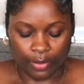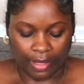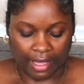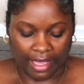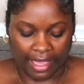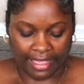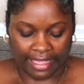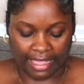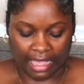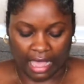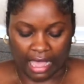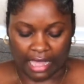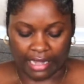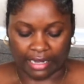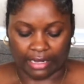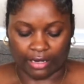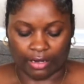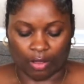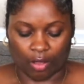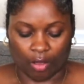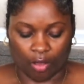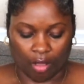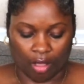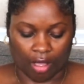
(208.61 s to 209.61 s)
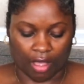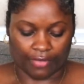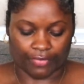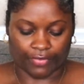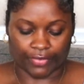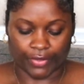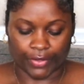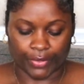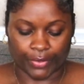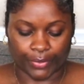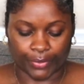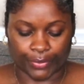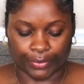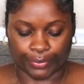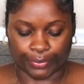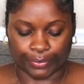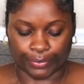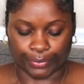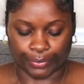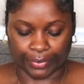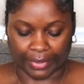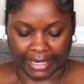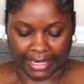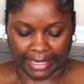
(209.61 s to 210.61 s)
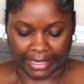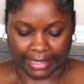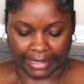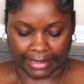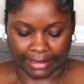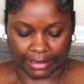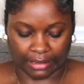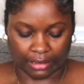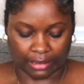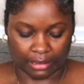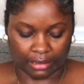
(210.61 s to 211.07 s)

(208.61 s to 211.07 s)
I got it off rein.